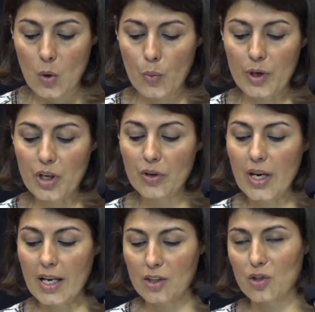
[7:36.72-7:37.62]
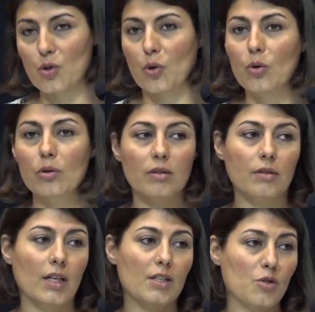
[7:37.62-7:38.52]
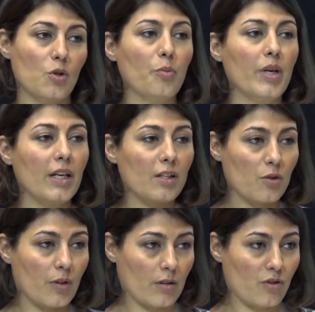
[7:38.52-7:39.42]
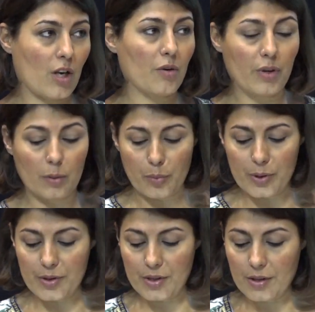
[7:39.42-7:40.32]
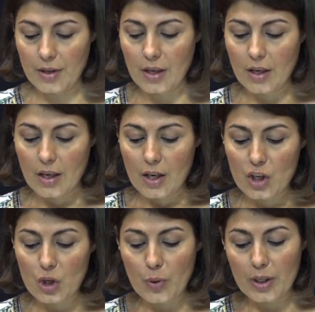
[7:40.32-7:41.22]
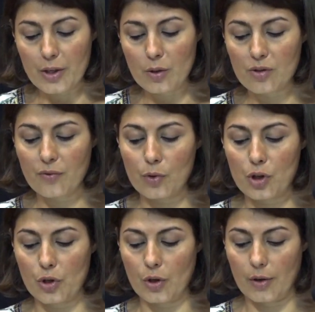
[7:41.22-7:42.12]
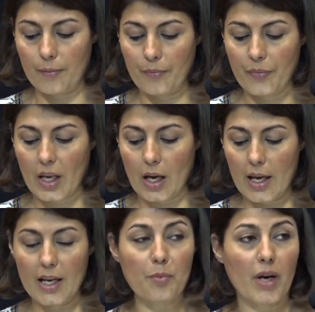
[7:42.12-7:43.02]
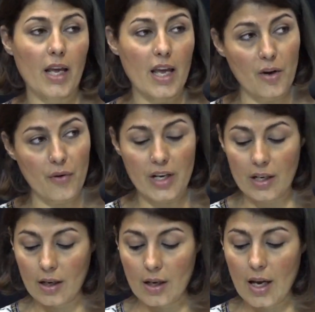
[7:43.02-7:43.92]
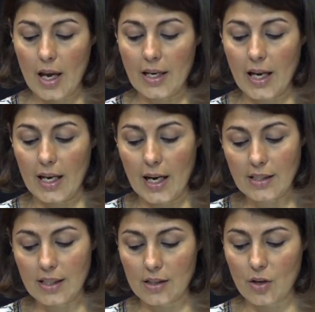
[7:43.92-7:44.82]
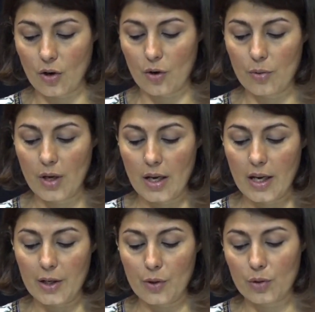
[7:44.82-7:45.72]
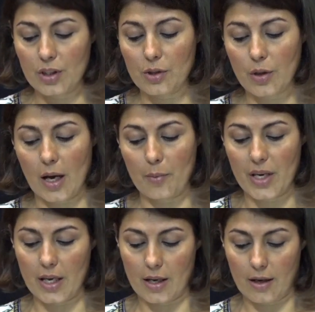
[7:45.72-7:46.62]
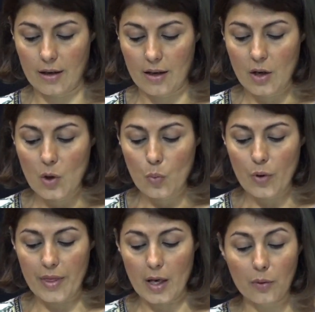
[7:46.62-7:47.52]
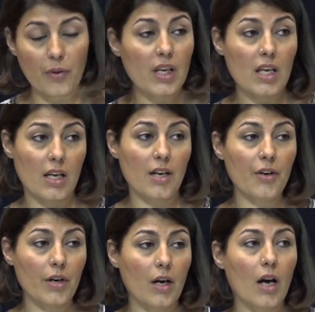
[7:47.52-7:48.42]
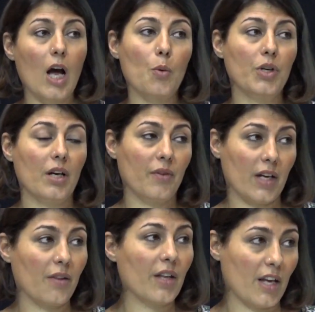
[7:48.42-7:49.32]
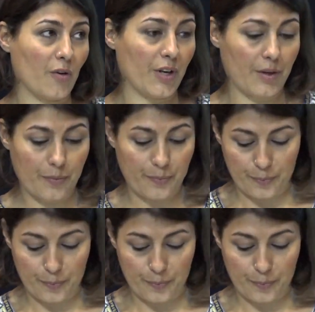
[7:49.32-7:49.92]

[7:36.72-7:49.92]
When you're next door meaning to the general prison, you will use for sure. I had my heroin and I let it go in order to come here. Without the here, I would have had the heroin.